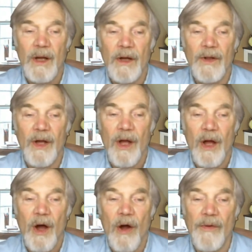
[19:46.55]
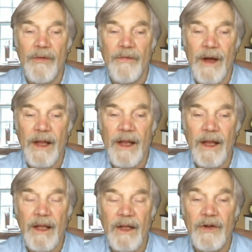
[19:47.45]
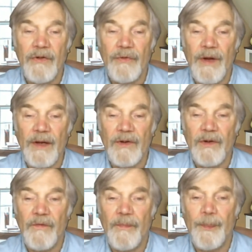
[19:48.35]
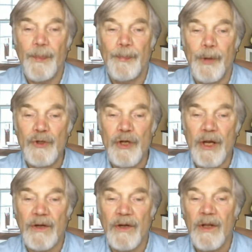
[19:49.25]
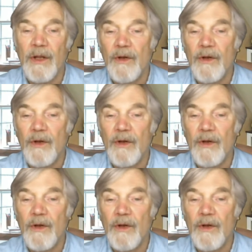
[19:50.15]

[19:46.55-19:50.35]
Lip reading: on a horrifying and destructive project